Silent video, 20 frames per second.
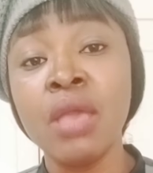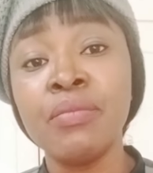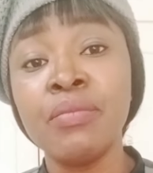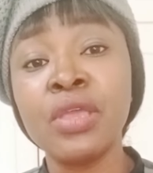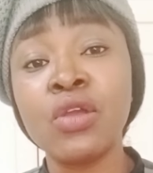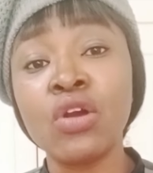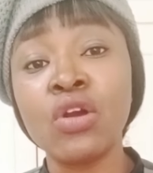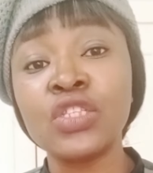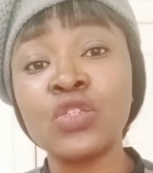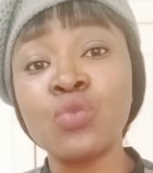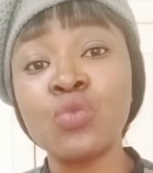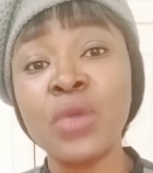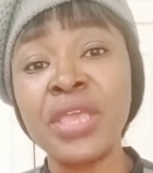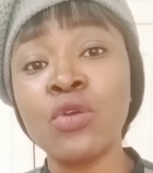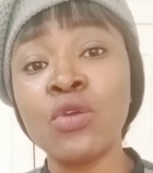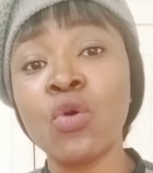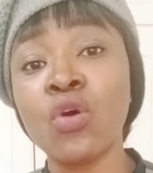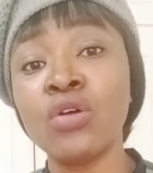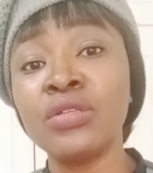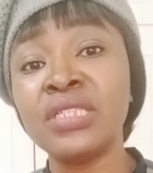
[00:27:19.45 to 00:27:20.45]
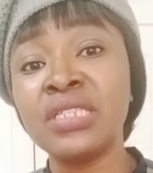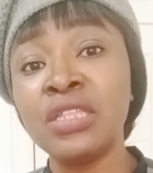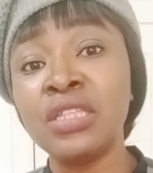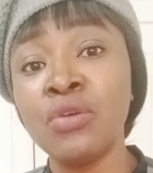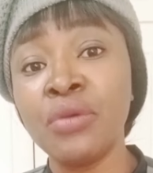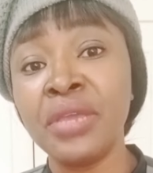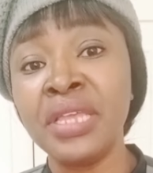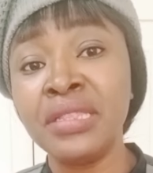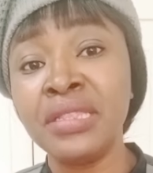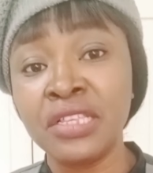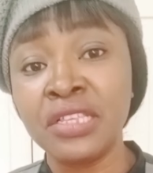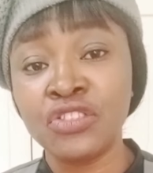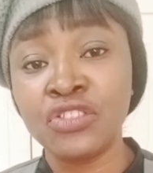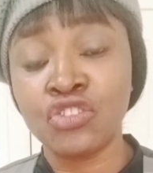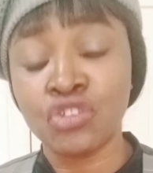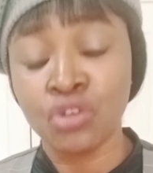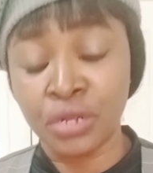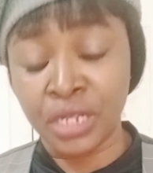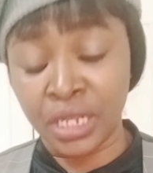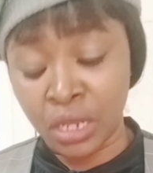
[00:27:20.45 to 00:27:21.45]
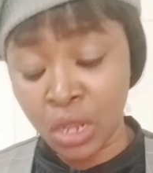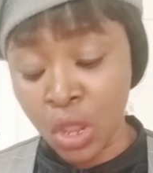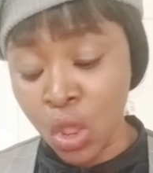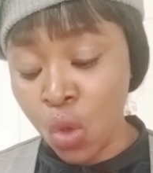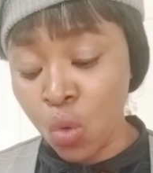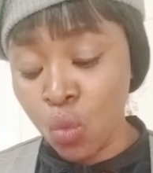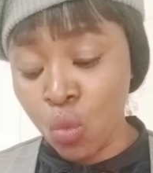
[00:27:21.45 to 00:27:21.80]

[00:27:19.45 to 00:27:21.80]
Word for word: Because when you continue in this journey,